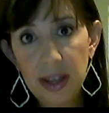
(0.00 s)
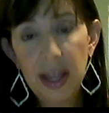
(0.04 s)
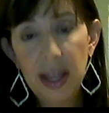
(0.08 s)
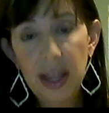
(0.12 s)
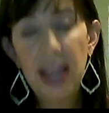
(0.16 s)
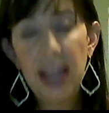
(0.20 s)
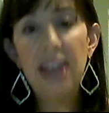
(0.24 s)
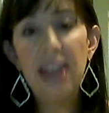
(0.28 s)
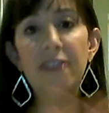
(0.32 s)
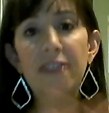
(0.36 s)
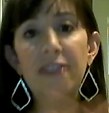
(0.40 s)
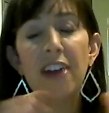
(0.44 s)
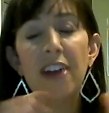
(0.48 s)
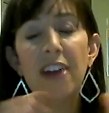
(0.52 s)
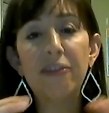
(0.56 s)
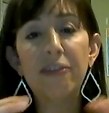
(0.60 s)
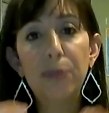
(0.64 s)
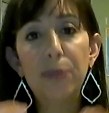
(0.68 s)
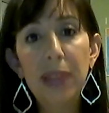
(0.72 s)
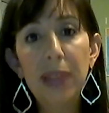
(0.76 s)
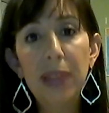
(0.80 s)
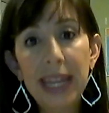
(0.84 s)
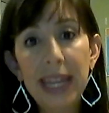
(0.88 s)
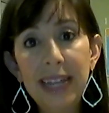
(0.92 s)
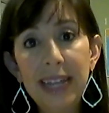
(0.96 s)
And if I've
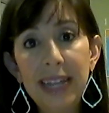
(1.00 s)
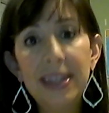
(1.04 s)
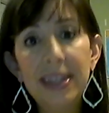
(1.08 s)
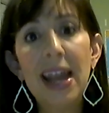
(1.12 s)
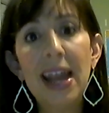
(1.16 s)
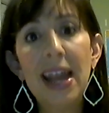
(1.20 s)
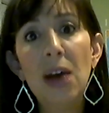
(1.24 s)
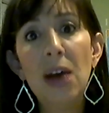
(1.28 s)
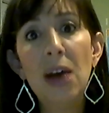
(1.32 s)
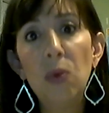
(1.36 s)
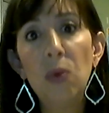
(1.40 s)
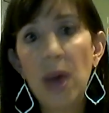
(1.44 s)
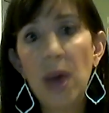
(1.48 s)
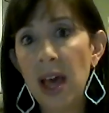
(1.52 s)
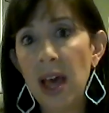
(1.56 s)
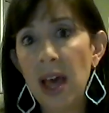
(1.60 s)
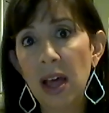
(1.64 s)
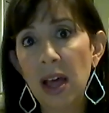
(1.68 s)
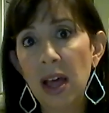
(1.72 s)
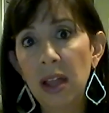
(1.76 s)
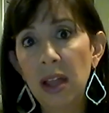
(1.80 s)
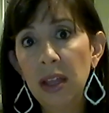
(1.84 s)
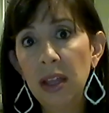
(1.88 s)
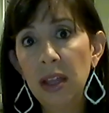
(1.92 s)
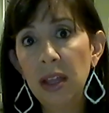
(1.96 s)
planned it out
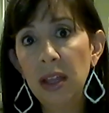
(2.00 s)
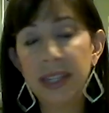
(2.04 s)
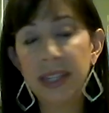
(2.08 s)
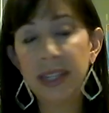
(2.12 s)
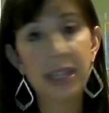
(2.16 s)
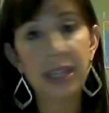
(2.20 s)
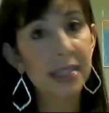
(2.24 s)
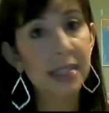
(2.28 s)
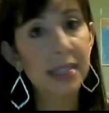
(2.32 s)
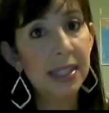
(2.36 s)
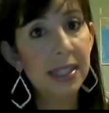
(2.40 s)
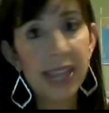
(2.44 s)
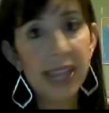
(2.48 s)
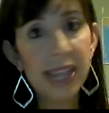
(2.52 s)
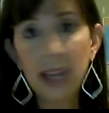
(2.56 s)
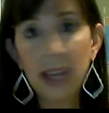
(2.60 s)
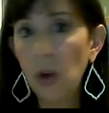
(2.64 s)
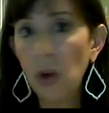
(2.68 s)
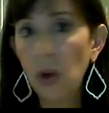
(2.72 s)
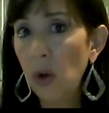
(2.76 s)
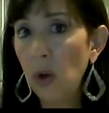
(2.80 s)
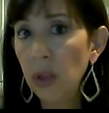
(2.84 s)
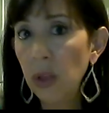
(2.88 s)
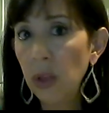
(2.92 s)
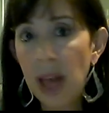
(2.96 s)
well, it doesn't take a
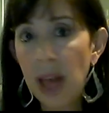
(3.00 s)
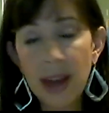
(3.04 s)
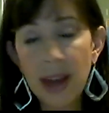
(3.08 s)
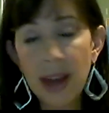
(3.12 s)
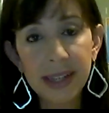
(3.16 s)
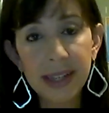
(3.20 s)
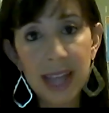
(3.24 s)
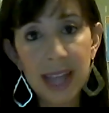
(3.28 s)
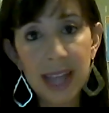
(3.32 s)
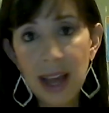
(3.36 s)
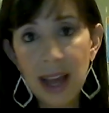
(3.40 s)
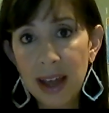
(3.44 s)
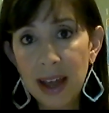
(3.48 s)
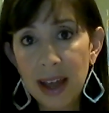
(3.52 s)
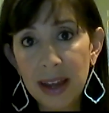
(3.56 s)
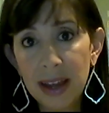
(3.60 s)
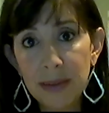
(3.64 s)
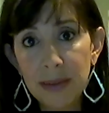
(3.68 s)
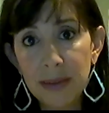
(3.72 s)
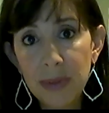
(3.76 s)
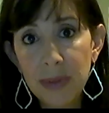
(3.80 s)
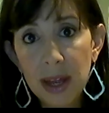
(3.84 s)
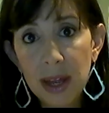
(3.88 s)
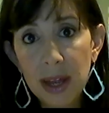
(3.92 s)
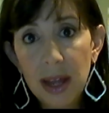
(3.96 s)
whole lot of
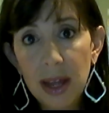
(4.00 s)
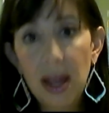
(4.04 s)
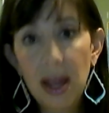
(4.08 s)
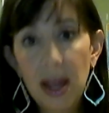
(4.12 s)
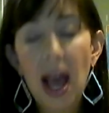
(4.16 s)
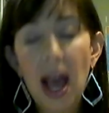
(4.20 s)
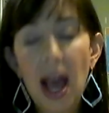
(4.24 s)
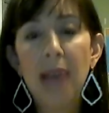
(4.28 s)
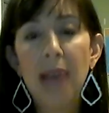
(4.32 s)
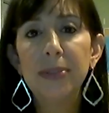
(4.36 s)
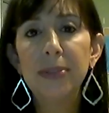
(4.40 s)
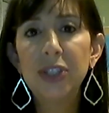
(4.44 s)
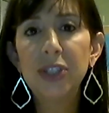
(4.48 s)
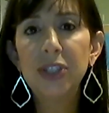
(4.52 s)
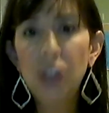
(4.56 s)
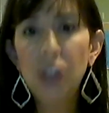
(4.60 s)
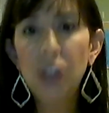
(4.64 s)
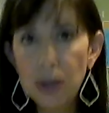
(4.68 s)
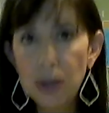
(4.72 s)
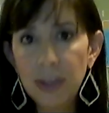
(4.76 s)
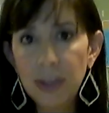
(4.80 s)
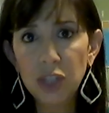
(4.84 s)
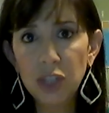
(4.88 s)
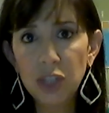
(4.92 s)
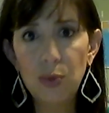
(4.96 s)
time. I'm so
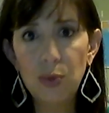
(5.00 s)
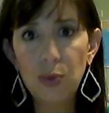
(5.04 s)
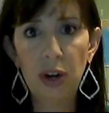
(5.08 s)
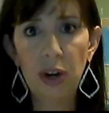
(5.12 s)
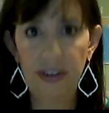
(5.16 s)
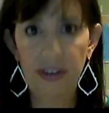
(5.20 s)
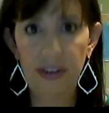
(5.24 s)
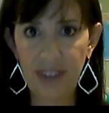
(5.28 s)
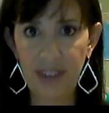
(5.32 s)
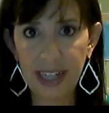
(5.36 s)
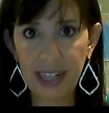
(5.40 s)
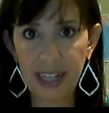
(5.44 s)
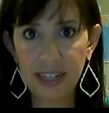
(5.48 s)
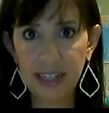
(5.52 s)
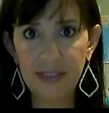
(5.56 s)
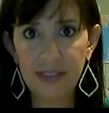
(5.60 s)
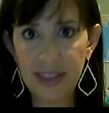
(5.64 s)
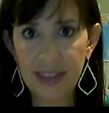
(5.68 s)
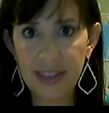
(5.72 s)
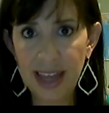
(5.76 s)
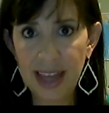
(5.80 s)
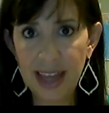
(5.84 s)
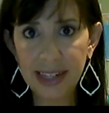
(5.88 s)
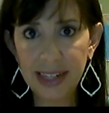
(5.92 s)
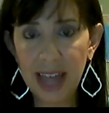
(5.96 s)
much more effective in
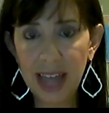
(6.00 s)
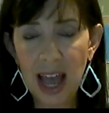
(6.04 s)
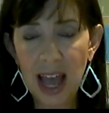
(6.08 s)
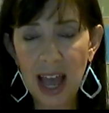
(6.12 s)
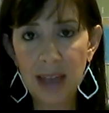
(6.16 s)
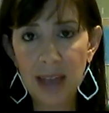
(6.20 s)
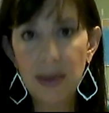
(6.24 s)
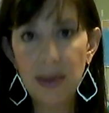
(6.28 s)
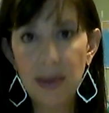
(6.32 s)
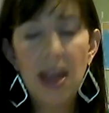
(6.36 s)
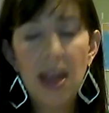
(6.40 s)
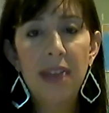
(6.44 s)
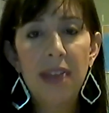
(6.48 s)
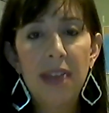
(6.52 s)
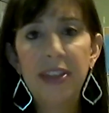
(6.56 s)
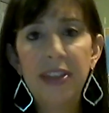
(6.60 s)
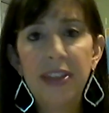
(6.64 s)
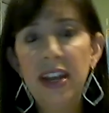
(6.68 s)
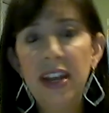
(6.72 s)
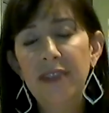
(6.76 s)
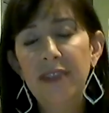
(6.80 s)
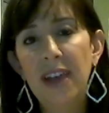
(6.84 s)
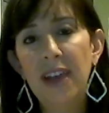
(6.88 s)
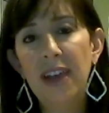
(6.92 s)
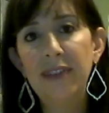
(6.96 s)
that time than
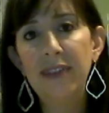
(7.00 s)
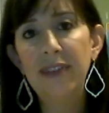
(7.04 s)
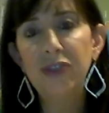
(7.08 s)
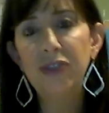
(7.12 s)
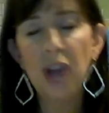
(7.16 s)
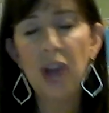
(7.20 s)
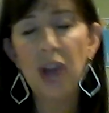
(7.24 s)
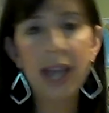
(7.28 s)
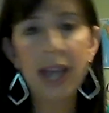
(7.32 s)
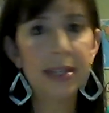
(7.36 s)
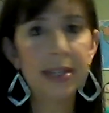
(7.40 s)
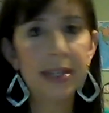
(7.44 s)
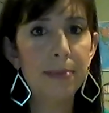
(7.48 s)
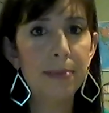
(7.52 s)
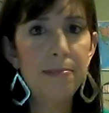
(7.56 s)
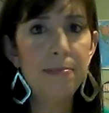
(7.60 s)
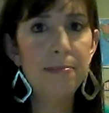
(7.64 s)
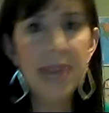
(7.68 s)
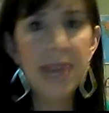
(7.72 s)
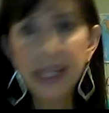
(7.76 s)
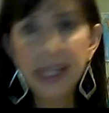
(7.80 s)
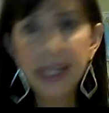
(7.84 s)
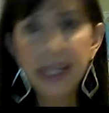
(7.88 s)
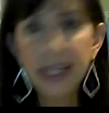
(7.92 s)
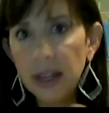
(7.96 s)
if I've tried to
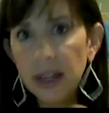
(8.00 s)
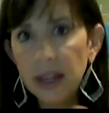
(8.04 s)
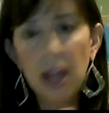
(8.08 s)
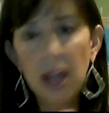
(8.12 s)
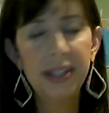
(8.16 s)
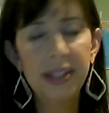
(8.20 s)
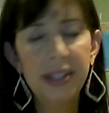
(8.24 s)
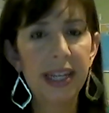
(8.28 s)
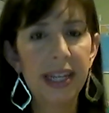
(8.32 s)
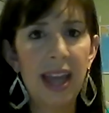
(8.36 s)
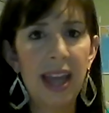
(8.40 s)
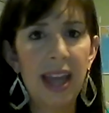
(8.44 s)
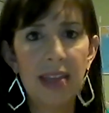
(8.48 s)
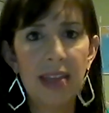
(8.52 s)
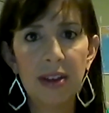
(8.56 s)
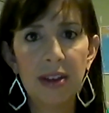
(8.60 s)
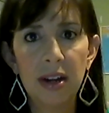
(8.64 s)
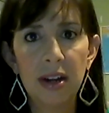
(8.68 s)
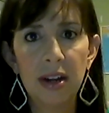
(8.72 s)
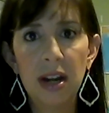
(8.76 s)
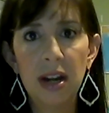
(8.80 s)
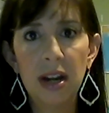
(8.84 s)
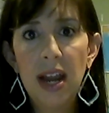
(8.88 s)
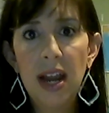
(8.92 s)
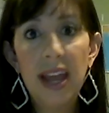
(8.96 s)
mix it all
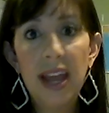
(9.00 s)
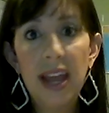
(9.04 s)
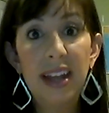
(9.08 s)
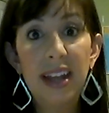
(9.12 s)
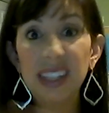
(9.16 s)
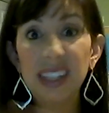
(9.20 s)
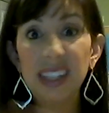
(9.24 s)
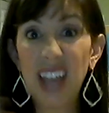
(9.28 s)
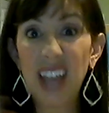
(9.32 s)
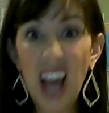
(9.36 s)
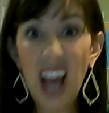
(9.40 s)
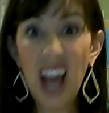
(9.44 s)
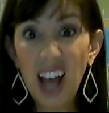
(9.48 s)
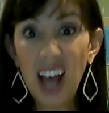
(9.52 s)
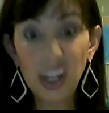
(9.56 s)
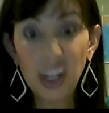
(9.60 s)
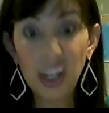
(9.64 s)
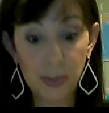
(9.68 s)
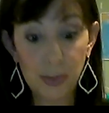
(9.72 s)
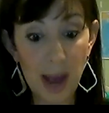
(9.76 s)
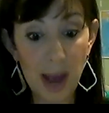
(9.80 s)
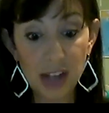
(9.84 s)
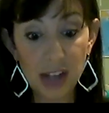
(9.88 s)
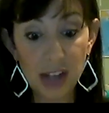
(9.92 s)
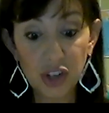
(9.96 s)
together and it's a
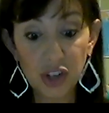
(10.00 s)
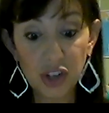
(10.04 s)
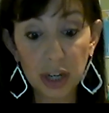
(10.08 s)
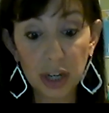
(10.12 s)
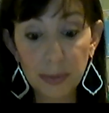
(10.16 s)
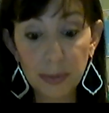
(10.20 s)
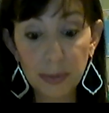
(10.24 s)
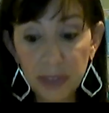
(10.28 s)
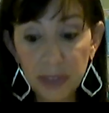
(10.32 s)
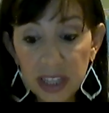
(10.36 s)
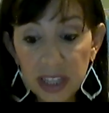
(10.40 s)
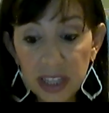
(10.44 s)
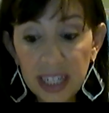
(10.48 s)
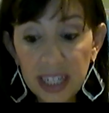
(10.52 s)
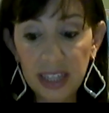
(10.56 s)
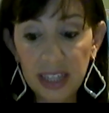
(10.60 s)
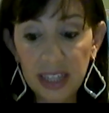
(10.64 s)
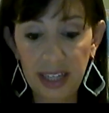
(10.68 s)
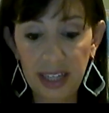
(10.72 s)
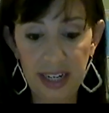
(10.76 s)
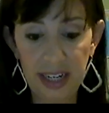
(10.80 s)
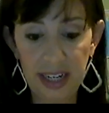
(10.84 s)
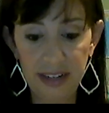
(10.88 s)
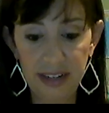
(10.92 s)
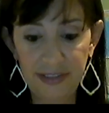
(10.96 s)
hodgepodge and
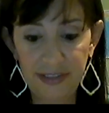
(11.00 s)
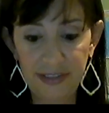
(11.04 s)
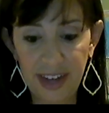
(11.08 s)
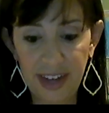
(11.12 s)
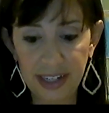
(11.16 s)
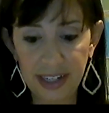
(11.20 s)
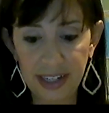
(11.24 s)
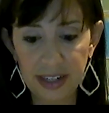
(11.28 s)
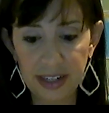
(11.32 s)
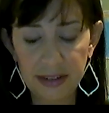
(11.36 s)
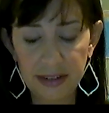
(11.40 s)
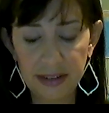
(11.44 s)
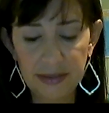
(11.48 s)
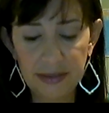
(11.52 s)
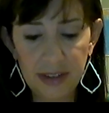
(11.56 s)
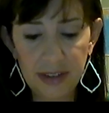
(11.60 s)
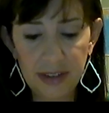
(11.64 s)
completely ineffective.